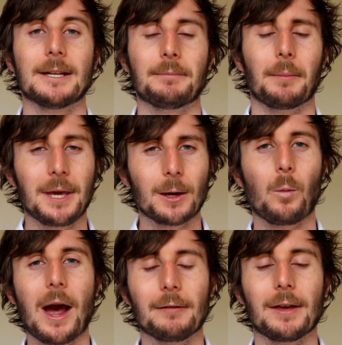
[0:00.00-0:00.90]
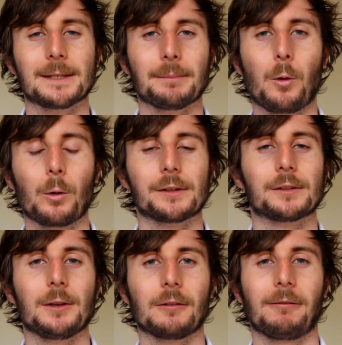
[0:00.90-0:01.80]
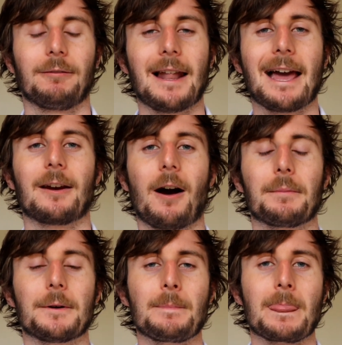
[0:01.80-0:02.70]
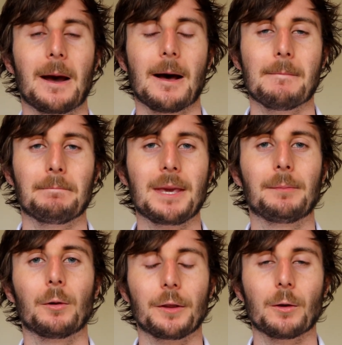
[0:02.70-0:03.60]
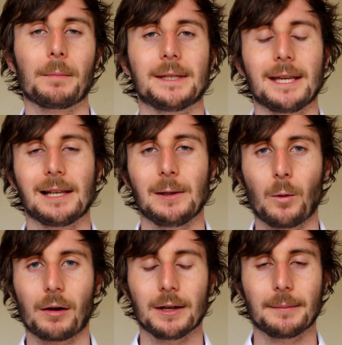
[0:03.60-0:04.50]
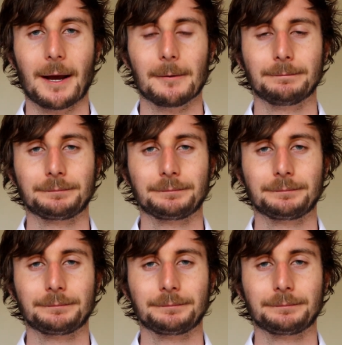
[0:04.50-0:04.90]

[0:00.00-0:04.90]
But being aware of it is important so you can flag up people that you're particularly worried about.